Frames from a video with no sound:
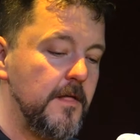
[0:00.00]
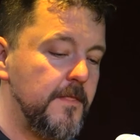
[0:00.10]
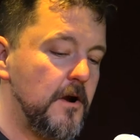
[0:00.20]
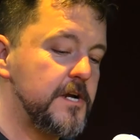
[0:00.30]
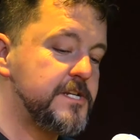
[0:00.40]

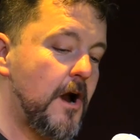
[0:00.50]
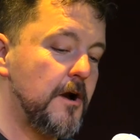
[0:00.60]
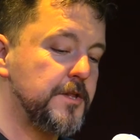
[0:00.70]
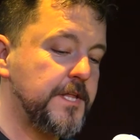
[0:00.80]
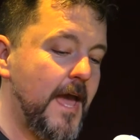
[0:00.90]
their
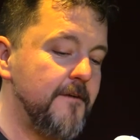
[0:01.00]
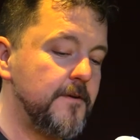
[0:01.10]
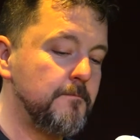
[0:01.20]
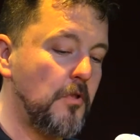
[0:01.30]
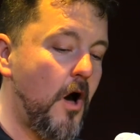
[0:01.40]
guitarist
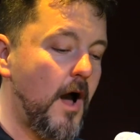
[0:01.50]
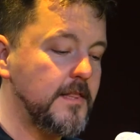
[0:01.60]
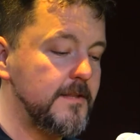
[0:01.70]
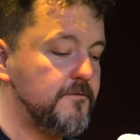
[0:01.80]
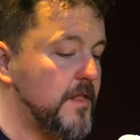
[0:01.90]
Kevin
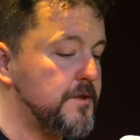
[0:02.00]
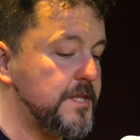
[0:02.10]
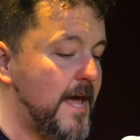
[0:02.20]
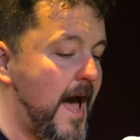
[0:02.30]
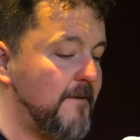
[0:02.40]
Block lives less
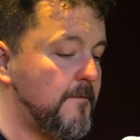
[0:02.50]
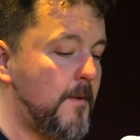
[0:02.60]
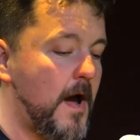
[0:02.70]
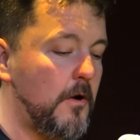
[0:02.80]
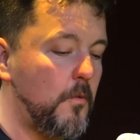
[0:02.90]
than a half a
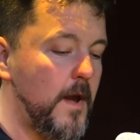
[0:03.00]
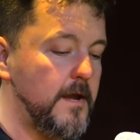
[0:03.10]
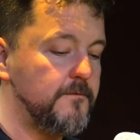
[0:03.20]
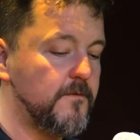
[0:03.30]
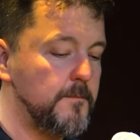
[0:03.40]
mile
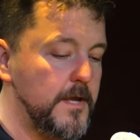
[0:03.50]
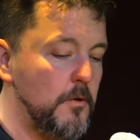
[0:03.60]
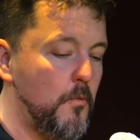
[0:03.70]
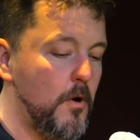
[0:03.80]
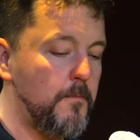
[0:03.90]
away from
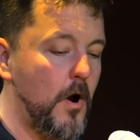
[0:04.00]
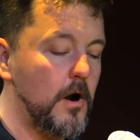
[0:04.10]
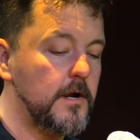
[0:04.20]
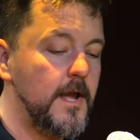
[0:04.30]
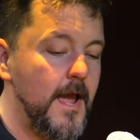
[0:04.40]
Gilmore
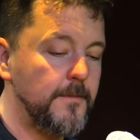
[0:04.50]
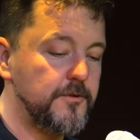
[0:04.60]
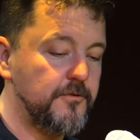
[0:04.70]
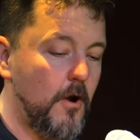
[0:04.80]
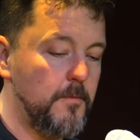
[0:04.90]
Park and
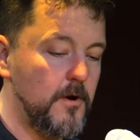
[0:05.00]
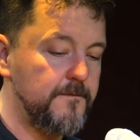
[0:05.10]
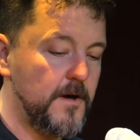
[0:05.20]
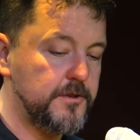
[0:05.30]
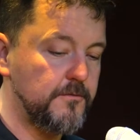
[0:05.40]
the Strawberry
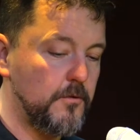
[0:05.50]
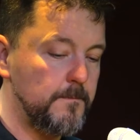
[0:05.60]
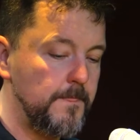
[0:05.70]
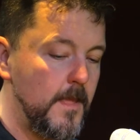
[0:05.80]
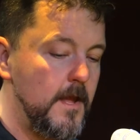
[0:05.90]
Festival.